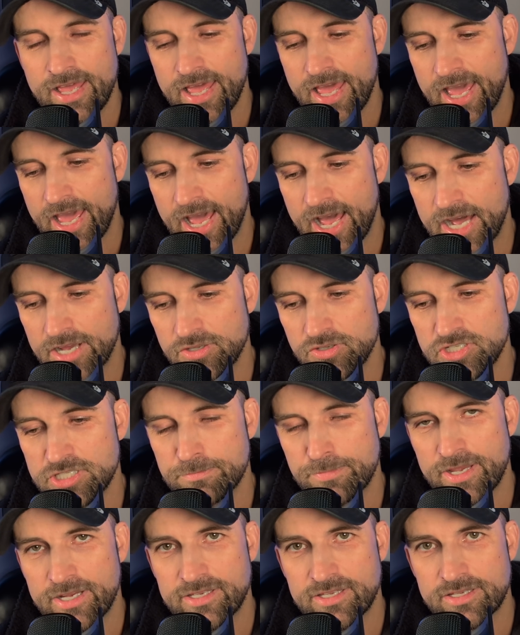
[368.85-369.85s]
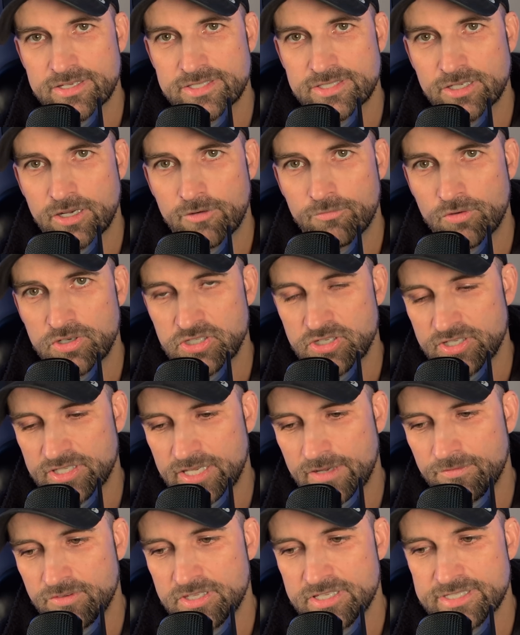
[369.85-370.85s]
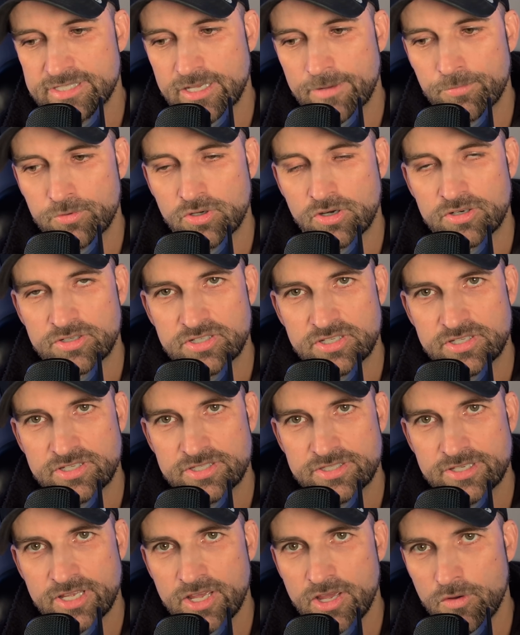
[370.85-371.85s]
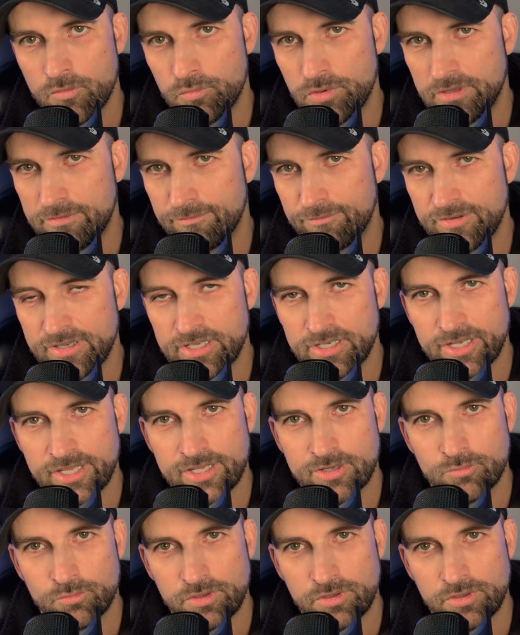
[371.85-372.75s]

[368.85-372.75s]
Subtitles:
how you speak to yourself, what you give to the subconscious with feeling,